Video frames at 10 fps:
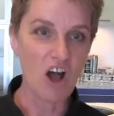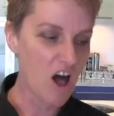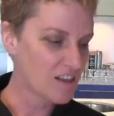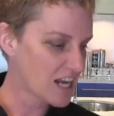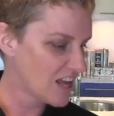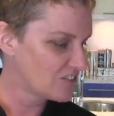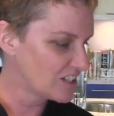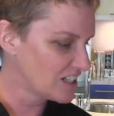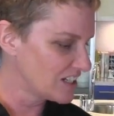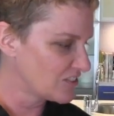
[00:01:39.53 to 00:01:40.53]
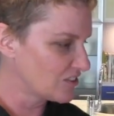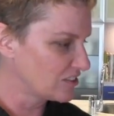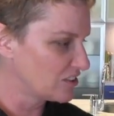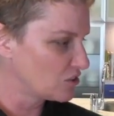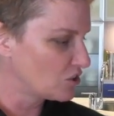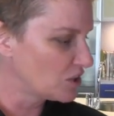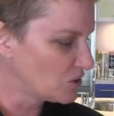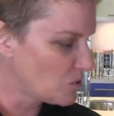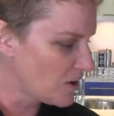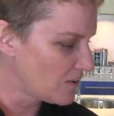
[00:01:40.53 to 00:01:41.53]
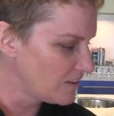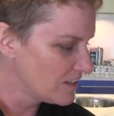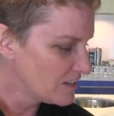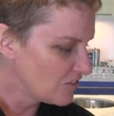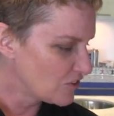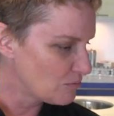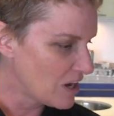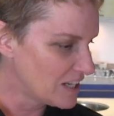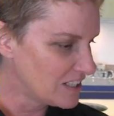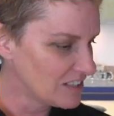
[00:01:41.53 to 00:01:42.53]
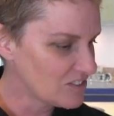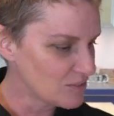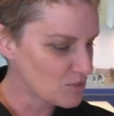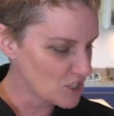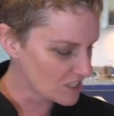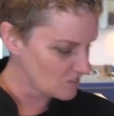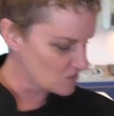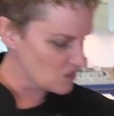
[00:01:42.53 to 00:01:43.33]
All it has in it is a little cooking oil, some onions, some chicken